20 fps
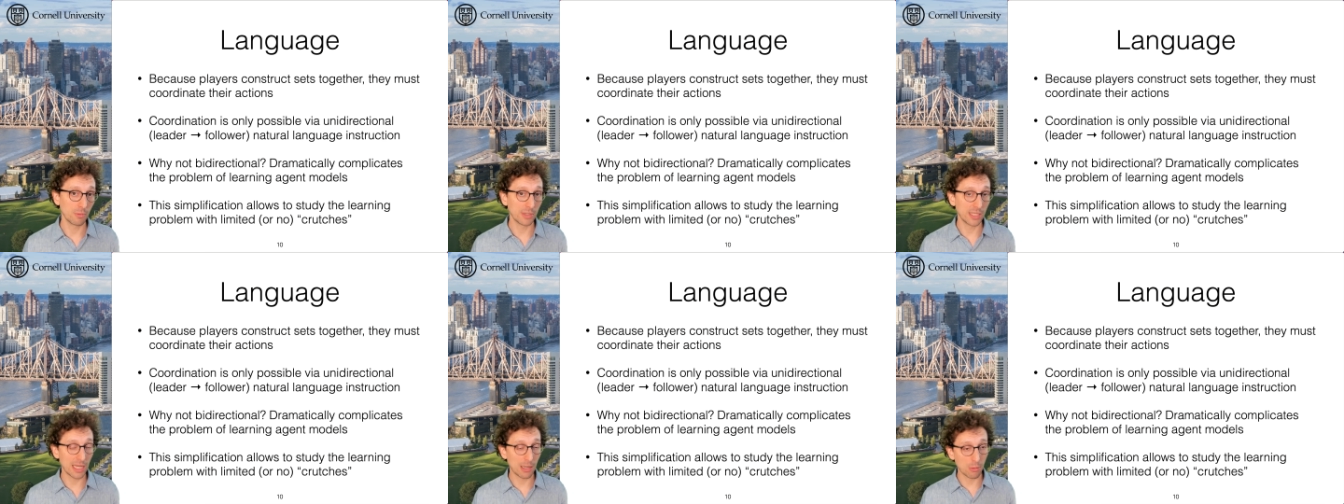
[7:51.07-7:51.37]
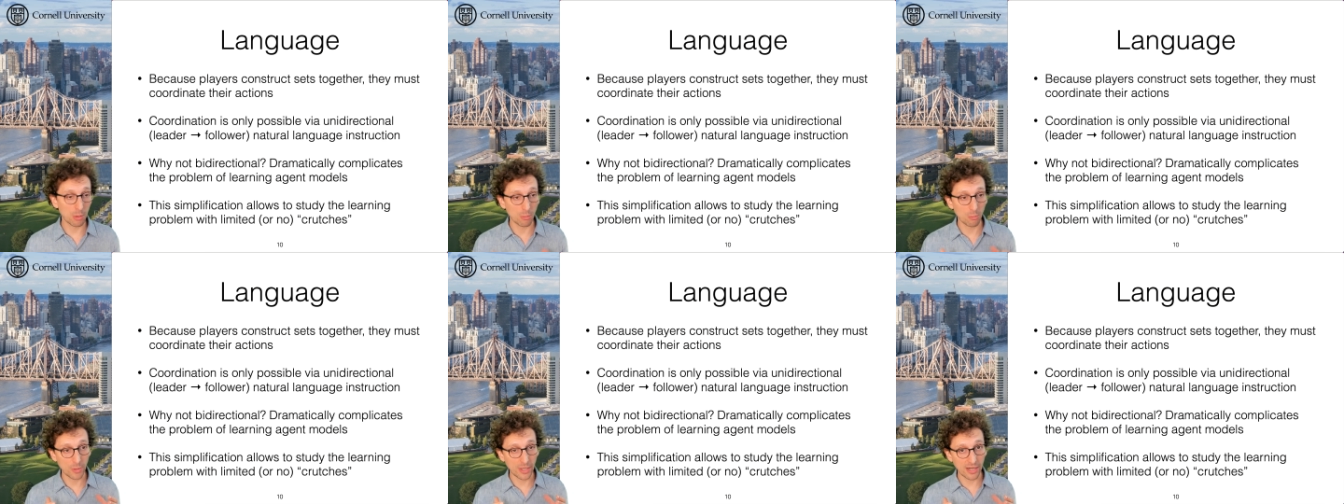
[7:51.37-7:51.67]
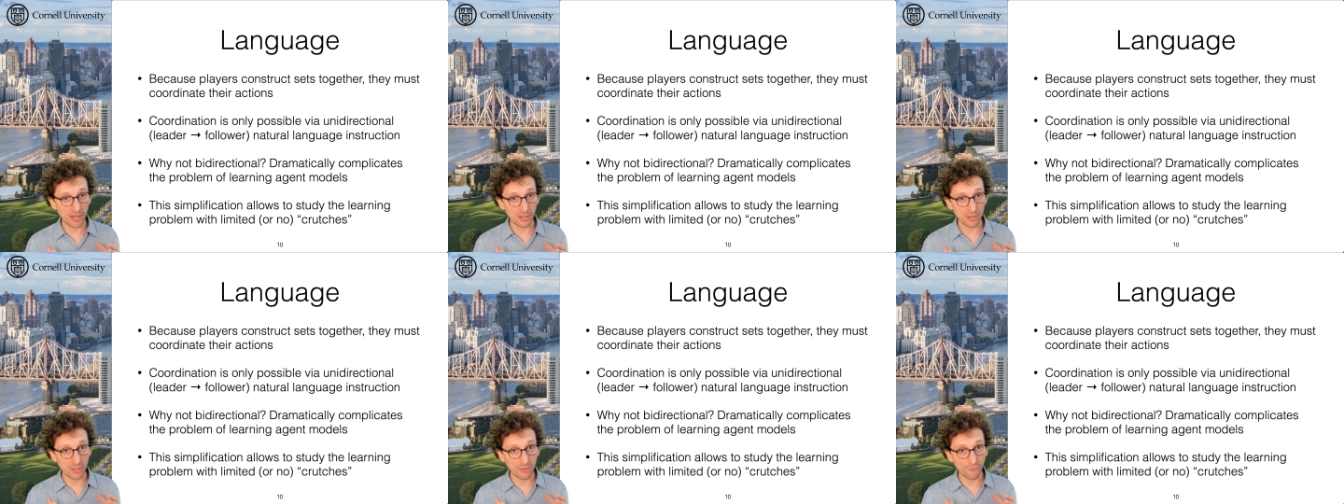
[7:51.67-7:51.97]

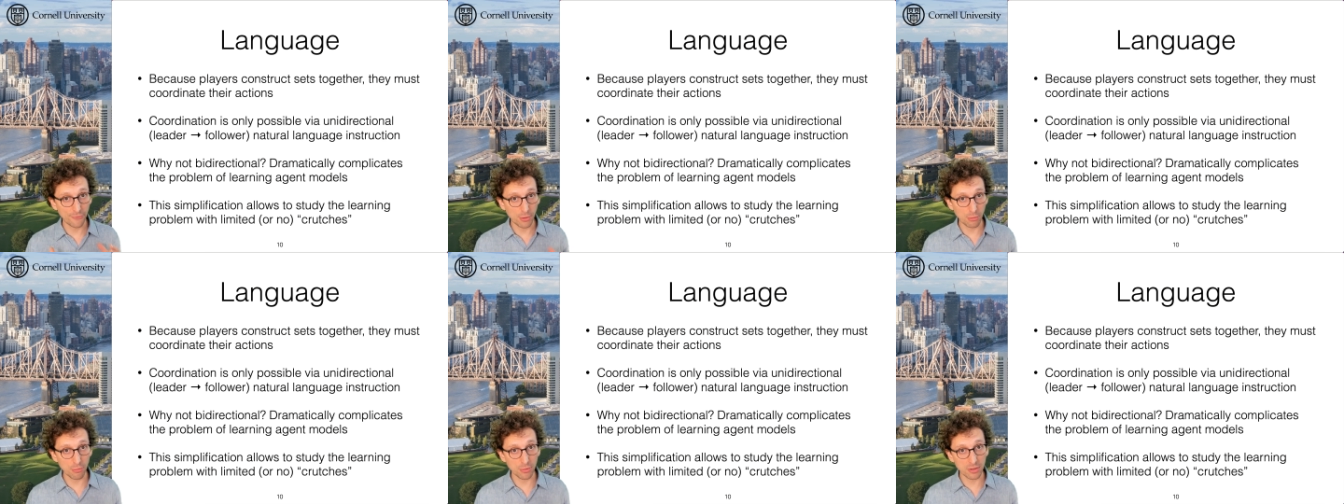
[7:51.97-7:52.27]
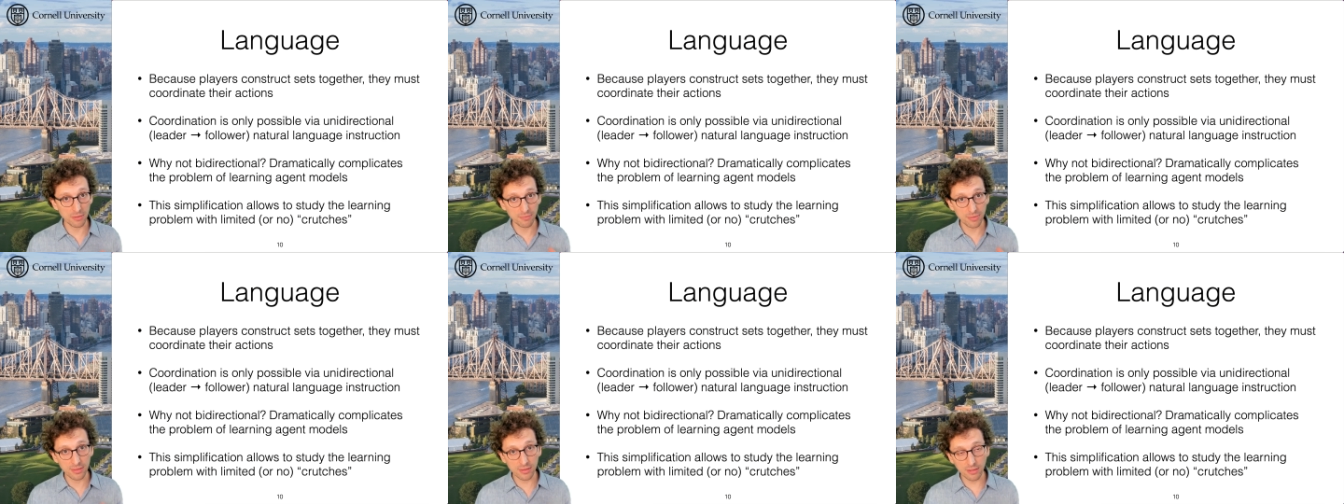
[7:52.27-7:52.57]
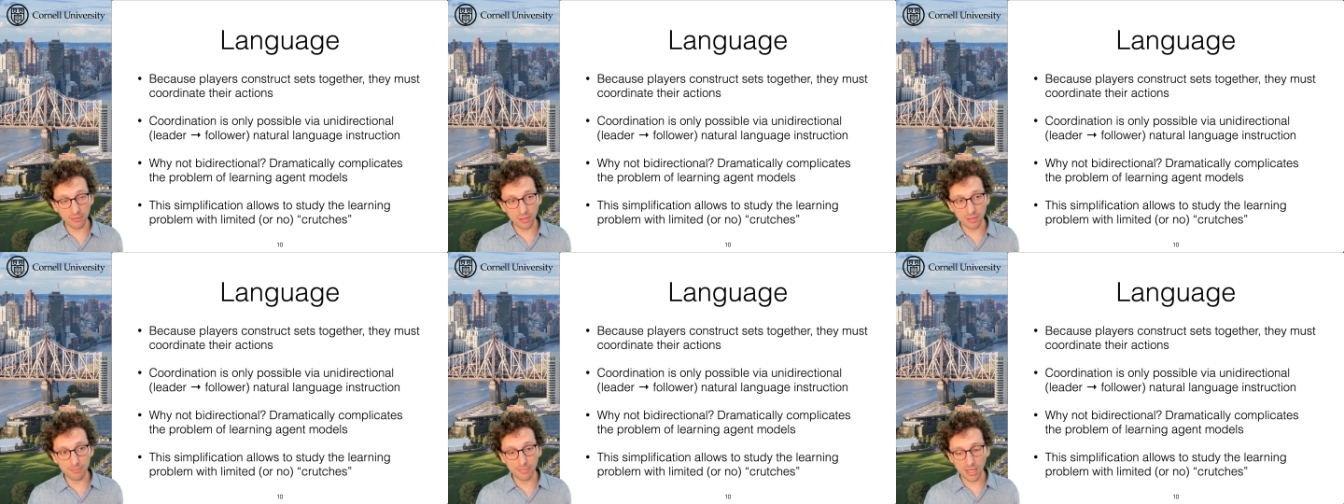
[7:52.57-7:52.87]
where the focus of
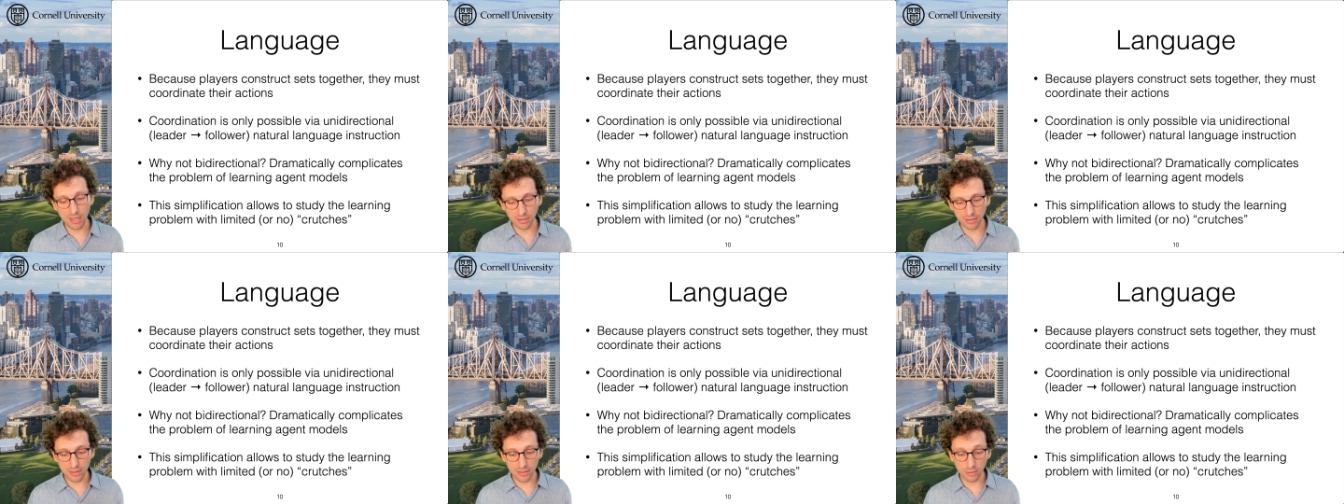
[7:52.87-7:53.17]
CerealBar